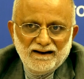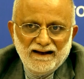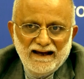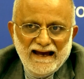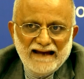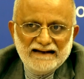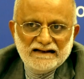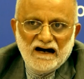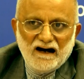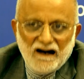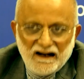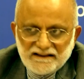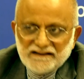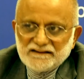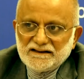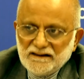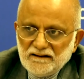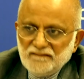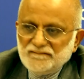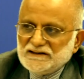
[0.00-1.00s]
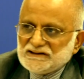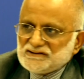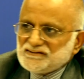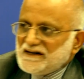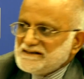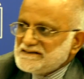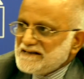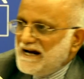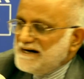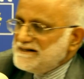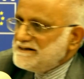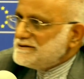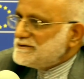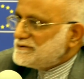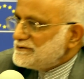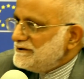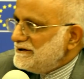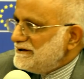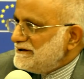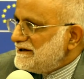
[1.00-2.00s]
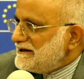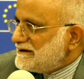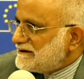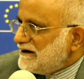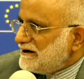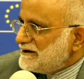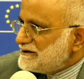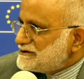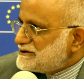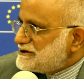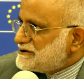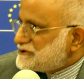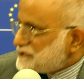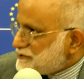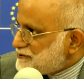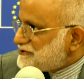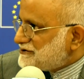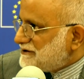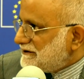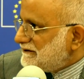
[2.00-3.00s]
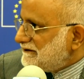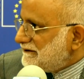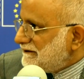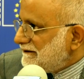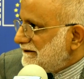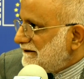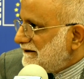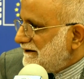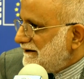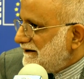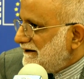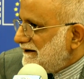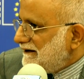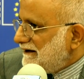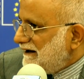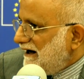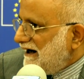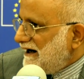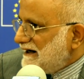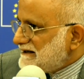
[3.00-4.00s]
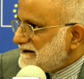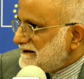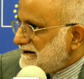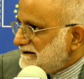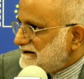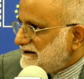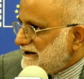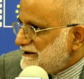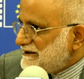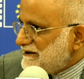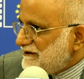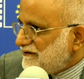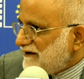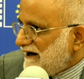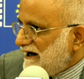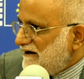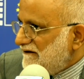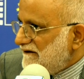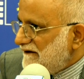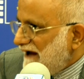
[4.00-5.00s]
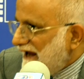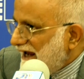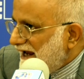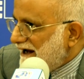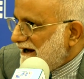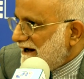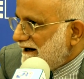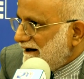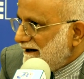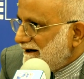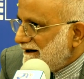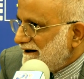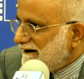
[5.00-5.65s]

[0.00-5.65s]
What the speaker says: an article which was added to Indian Constitution, Article 35A,